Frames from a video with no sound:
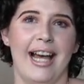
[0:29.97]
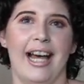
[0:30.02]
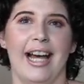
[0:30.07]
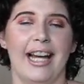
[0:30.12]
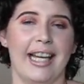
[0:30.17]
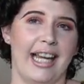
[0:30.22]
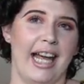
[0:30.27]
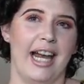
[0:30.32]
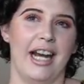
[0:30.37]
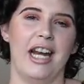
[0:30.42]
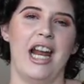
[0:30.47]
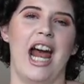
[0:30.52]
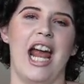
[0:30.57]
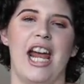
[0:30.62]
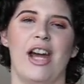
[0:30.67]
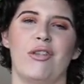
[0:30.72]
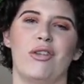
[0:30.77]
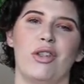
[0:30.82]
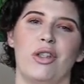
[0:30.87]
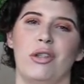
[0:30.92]
Again, I
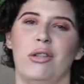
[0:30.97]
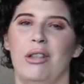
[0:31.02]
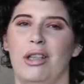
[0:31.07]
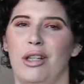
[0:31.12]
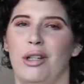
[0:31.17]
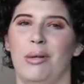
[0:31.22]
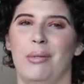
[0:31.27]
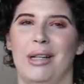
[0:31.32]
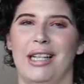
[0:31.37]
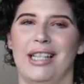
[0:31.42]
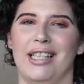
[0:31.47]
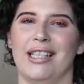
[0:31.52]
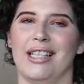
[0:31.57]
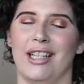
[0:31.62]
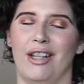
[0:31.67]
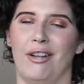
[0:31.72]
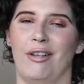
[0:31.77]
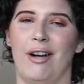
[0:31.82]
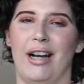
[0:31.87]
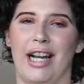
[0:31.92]
have 2 little ones
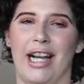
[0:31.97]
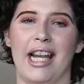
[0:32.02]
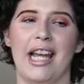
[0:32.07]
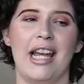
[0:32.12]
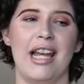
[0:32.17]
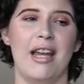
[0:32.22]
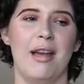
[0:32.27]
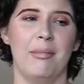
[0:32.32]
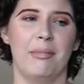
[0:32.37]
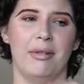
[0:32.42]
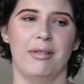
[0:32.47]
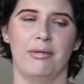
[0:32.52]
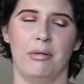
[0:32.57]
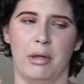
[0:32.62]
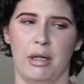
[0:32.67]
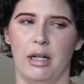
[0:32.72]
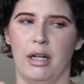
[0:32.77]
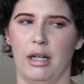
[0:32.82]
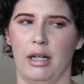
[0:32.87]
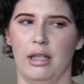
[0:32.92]
already
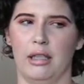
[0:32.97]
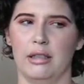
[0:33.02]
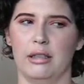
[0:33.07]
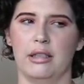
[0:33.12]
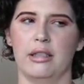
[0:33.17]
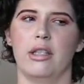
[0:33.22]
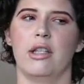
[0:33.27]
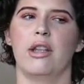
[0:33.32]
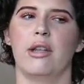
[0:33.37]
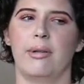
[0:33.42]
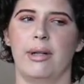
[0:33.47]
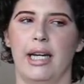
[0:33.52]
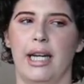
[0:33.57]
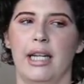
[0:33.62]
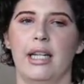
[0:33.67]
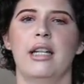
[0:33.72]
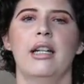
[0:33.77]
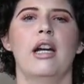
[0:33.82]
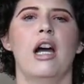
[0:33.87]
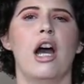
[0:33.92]
before her, so
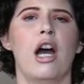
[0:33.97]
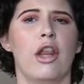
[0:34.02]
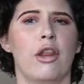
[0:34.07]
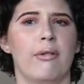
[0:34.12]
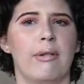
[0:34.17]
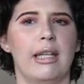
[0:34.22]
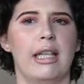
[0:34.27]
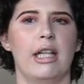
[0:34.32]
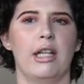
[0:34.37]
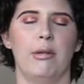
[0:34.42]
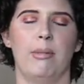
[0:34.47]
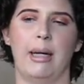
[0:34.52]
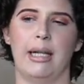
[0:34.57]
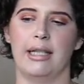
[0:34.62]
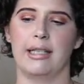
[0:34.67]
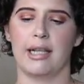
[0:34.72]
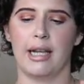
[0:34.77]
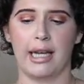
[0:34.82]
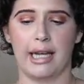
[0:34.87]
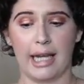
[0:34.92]
3 little
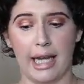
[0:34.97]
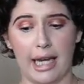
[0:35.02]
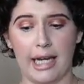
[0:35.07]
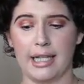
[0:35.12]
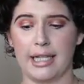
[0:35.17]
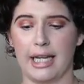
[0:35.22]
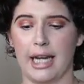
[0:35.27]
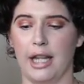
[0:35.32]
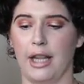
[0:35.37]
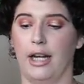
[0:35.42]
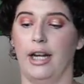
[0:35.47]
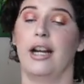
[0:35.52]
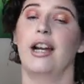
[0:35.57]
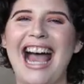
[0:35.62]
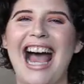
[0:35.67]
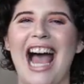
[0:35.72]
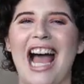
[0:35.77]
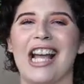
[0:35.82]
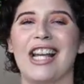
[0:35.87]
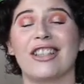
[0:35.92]
ones. Get it together.
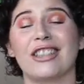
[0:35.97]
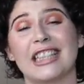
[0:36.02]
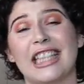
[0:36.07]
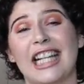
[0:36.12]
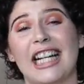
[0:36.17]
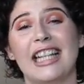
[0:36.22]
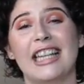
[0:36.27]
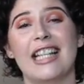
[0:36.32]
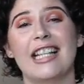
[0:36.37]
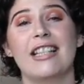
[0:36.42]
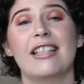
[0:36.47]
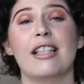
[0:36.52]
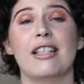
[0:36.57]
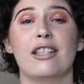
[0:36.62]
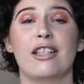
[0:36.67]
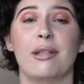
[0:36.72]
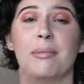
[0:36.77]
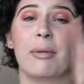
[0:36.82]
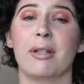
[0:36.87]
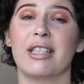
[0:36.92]
I created this
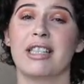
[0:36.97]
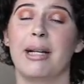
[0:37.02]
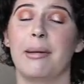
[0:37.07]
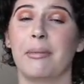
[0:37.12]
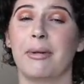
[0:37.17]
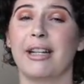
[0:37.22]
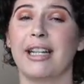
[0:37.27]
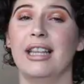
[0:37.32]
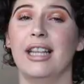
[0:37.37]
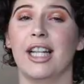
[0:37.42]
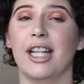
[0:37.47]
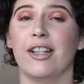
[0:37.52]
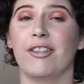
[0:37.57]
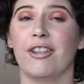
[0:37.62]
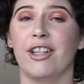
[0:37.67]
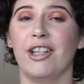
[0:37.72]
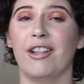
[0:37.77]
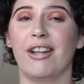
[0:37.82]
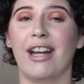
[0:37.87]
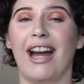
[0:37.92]
super summery look
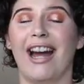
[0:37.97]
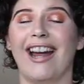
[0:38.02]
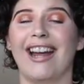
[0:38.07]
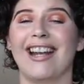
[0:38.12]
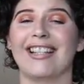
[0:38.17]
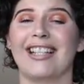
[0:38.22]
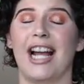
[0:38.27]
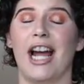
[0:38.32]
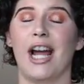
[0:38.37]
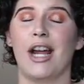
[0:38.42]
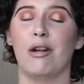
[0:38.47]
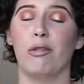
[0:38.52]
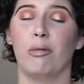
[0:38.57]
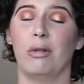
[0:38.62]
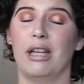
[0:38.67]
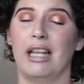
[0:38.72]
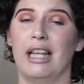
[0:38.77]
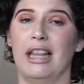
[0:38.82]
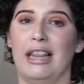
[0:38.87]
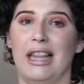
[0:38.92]
for you guys. I
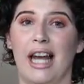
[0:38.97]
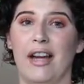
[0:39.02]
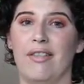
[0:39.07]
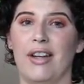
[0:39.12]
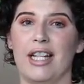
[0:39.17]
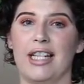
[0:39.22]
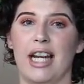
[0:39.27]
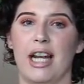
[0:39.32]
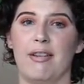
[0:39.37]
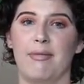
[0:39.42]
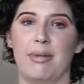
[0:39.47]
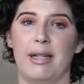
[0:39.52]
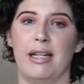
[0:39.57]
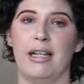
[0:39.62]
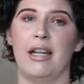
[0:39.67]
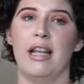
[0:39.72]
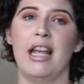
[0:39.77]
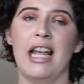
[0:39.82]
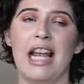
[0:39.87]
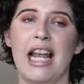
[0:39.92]
really love it. I've
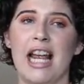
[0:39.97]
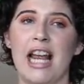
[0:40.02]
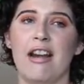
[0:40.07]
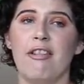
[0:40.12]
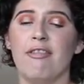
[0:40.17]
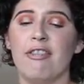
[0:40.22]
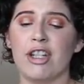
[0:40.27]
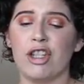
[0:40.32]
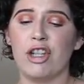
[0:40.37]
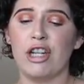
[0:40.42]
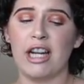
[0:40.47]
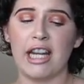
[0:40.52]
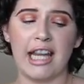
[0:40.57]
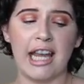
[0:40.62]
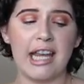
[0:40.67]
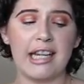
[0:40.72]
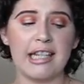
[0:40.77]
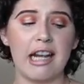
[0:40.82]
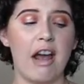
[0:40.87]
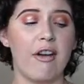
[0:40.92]
been envisioning
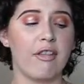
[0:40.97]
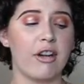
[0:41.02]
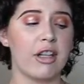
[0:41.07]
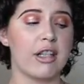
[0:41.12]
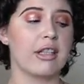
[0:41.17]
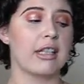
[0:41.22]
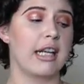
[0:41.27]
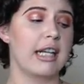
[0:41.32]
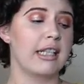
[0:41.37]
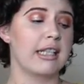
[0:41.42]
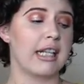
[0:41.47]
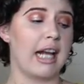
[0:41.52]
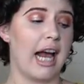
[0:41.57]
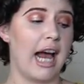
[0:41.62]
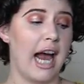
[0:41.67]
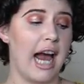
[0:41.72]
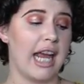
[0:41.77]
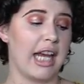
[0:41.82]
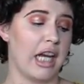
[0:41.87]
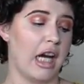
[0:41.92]
it ever since
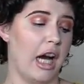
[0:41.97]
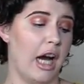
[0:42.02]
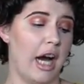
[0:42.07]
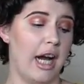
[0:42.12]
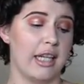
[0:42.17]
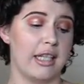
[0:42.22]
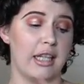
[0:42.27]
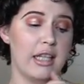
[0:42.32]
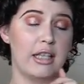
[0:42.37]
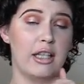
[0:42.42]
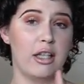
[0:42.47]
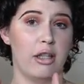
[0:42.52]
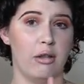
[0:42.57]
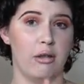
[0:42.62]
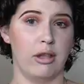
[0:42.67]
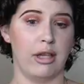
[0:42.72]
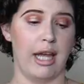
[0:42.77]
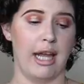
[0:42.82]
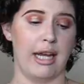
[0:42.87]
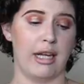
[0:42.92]
I got
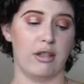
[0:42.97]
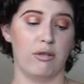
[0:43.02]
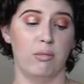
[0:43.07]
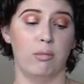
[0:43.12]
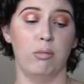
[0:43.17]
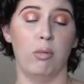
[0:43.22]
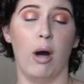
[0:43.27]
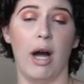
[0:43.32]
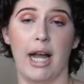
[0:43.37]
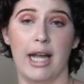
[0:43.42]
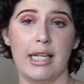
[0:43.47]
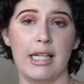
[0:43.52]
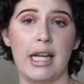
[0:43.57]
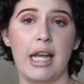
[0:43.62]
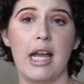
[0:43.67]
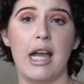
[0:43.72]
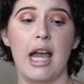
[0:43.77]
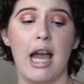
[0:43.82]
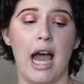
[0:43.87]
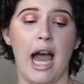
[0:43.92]
2 things.
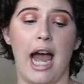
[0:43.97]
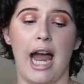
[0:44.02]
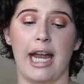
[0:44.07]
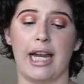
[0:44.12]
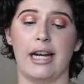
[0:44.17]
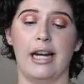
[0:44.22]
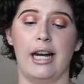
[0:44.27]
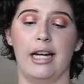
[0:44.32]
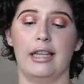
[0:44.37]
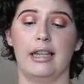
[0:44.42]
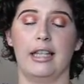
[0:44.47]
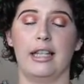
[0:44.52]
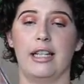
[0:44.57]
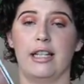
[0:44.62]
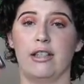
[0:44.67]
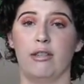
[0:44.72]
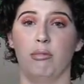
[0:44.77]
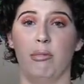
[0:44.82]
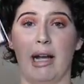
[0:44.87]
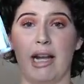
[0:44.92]
1, I got
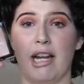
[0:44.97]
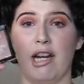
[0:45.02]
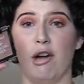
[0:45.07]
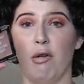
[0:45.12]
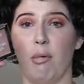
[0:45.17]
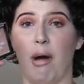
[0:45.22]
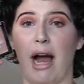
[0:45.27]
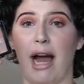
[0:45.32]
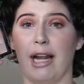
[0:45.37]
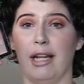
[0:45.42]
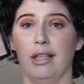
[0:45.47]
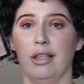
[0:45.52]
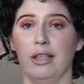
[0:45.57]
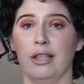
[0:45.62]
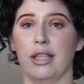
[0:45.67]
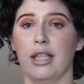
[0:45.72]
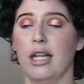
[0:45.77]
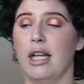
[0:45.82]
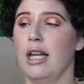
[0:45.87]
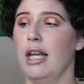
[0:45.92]
these Wet n
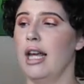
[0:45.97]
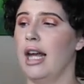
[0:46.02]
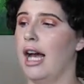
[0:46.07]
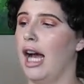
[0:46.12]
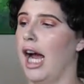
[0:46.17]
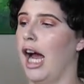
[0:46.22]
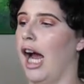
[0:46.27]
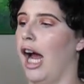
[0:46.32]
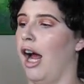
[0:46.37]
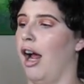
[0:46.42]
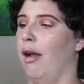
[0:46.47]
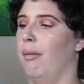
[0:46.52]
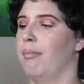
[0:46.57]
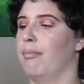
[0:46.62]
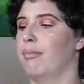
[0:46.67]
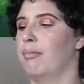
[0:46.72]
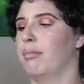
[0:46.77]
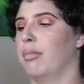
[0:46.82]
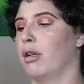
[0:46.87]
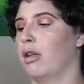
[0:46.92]
Wild
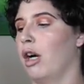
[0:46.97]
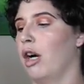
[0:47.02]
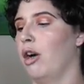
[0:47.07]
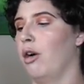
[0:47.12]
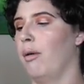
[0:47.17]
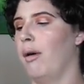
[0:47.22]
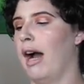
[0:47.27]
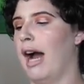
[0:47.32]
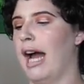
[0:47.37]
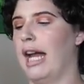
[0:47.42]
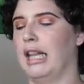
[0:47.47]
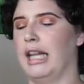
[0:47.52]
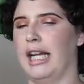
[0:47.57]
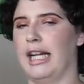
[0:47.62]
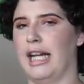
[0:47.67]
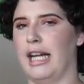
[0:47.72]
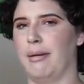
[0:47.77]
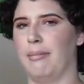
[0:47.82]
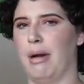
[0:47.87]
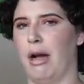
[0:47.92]
pro
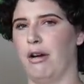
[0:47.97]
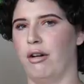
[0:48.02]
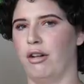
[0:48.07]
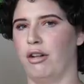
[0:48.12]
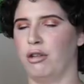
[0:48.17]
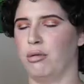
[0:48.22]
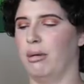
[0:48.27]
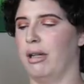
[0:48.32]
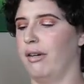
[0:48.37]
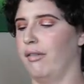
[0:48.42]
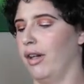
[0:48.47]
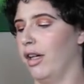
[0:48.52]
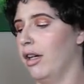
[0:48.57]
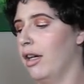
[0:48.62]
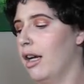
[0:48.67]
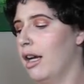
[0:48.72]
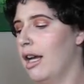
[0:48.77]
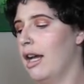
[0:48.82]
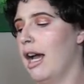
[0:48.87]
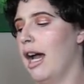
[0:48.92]
highlighting powders,
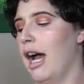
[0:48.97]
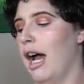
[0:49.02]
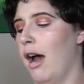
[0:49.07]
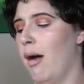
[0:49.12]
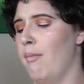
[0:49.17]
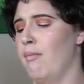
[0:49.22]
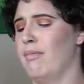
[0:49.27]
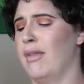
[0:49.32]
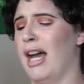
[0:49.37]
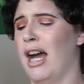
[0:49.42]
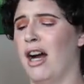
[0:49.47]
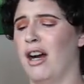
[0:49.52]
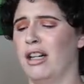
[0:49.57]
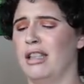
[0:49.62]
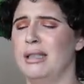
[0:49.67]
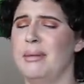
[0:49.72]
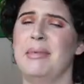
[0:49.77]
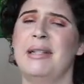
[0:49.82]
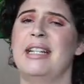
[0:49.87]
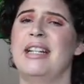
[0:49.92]
whatever, that
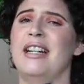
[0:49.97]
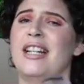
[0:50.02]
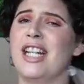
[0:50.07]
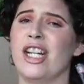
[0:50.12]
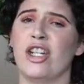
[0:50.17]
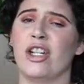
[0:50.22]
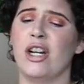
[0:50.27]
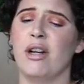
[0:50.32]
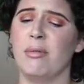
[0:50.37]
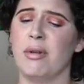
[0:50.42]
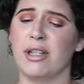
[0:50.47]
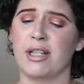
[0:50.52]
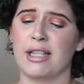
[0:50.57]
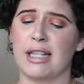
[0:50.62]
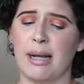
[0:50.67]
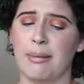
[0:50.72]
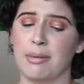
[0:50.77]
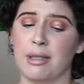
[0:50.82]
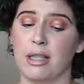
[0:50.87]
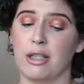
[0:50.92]
are limited edition, which
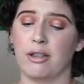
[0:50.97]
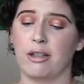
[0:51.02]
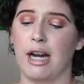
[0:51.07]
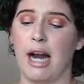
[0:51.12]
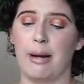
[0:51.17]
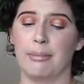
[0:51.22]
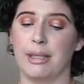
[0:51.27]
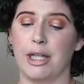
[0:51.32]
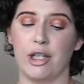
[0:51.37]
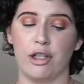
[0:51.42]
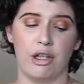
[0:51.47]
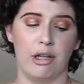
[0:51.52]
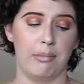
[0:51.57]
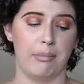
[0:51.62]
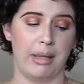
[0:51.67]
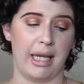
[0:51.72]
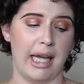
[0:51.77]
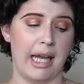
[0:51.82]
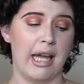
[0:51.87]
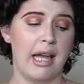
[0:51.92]
is absolute crap. They
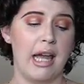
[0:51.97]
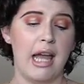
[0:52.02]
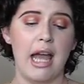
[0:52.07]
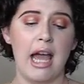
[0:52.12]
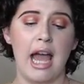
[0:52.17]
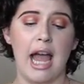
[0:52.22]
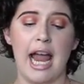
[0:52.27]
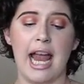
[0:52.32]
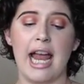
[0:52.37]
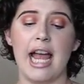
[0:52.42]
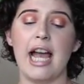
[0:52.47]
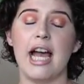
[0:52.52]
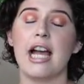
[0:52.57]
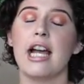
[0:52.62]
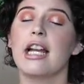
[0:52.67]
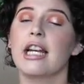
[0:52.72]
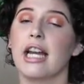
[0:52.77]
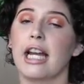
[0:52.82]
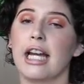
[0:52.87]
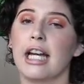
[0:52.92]
shouldn't be.
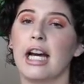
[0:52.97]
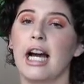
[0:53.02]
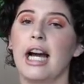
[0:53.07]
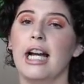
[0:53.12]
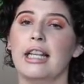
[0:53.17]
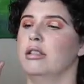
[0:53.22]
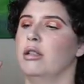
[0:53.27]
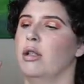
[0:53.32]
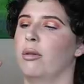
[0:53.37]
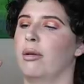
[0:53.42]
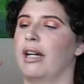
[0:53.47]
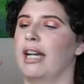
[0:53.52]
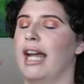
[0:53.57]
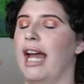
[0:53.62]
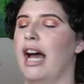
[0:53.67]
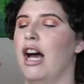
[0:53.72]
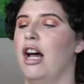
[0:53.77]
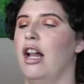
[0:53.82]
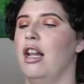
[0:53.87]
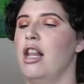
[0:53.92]
And I got
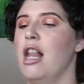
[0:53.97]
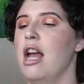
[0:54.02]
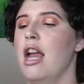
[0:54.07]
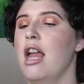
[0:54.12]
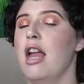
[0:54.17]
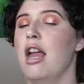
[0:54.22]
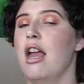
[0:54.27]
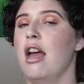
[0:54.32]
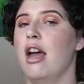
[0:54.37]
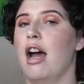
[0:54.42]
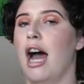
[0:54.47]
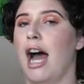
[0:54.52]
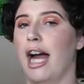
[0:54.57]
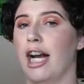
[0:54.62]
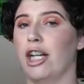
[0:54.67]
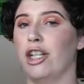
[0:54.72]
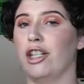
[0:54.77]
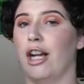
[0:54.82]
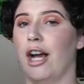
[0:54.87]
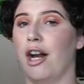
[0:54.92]
L'Oreal
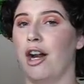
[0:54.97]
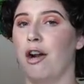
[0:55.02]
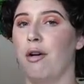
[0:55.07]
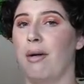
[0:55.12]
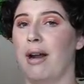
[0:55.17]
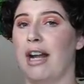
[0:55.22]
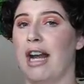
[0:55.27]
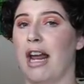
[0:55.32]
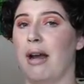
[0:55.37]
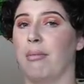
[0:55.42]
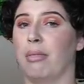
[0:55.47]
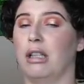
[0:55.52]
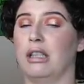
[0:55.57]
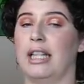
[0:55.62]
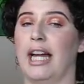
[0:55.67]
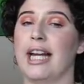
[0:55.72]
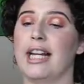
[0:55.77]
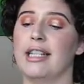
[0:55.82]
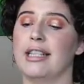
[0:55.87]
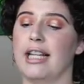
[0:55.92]
eyeshadow in Amber
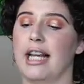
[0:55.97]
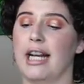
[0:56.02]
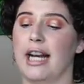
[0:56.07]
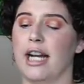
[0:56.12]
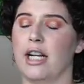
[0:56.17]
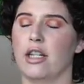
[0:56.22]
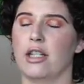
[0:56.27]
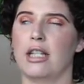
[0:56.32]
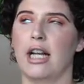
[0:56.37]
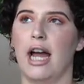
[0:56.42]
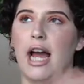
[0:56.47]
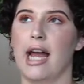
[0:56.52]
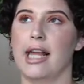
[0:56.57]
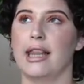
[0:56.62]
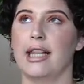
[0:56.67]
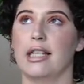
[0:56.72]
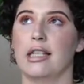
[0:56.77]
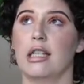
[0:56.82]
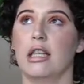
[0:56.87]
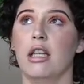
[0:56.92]
Lights, and I just
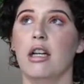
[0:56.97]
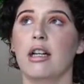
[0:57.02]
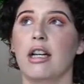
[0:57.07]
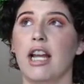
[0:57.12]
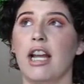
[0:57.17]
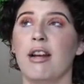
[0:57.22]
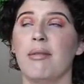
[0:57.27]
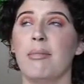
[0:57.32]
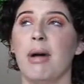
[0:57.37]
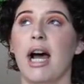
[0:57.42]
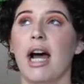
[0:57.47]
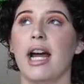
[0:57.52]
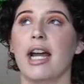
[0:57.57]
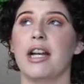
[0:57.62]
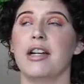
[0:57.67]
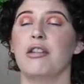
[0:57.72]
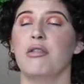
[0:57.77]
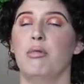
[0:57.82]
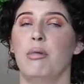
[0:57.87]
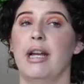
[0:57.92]
had this look in
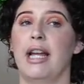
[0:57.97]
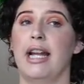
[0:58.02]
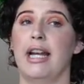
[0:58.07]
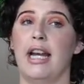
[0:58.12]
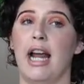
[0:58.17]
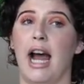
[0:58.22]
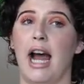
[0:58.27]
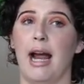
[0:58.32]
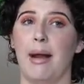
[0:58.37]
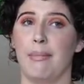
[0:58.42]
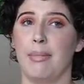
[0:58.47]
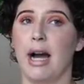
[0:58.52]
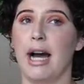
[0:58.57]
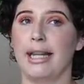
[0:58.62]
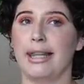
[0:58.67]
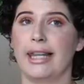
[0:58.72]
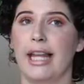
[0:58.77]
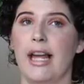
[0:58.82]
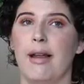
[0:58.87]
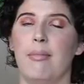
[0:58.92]
mind when I
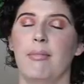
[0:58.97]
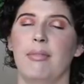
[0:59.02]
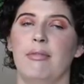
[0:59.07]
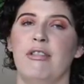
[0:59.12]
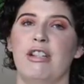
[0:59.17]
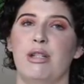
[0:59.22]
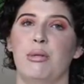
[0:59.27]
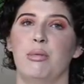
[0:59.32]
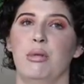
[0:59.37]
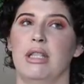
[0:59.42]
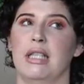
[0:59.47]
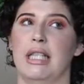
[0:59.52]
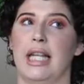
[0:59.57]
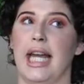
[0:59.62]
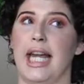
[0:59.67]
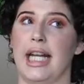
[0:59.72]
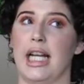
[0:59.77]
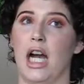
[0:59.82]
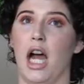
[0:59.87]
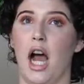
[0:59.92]
bought them, which was
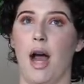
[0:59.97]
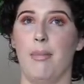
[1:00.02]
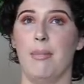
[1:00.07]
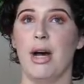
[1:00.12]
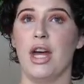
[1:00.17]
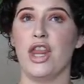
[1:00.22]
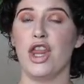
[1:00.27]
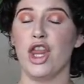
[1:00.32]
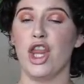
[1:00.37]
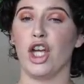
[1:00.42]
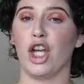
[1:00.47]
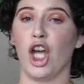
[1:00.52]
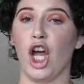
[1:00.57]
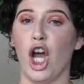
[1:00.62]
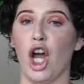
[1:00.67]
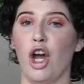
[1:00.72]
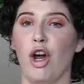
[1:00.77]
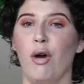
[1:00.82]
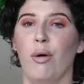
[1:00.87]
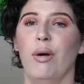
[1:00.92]
like a month
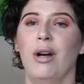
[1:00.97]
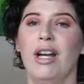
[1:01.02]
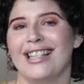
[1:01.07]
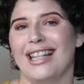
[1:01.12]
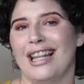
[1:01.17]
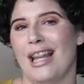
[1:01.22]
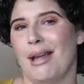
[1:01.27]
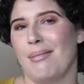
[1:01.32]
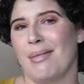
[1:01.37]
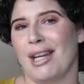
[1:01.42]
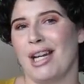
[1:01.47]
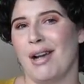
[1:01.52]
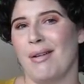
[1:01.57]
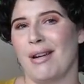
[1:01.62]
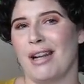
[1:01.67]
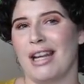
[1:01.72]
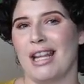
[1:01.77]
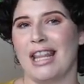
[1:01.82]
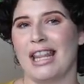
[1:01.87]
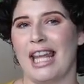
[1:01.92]
ago. Let me know
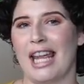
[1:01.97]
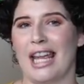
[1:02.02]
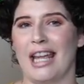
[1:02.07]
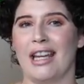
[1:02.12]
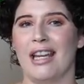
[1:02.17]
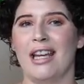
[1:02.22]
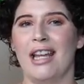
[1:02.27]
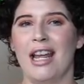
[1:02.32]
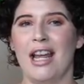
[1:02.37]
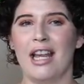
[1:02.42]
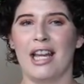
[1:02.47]
what you think.